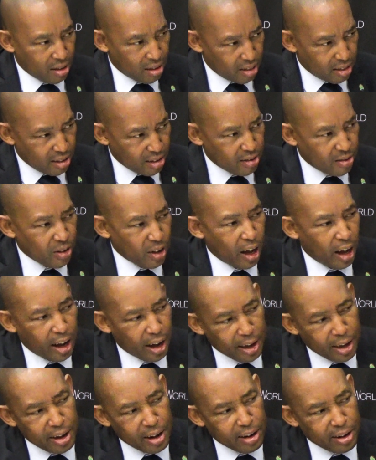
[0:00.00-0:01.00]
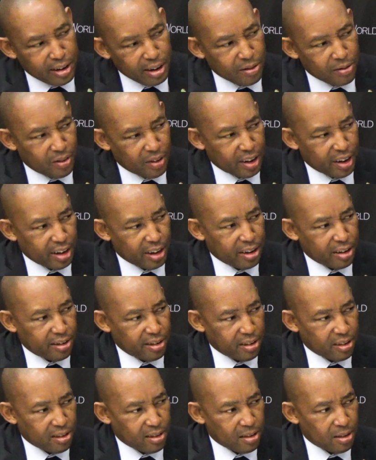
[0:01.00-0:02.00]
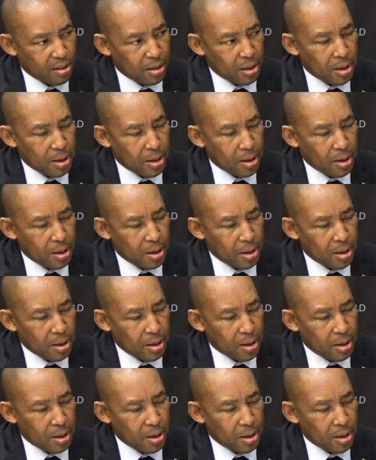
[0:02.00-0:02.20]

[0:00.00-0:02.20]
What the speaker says: these high-yielding varieties.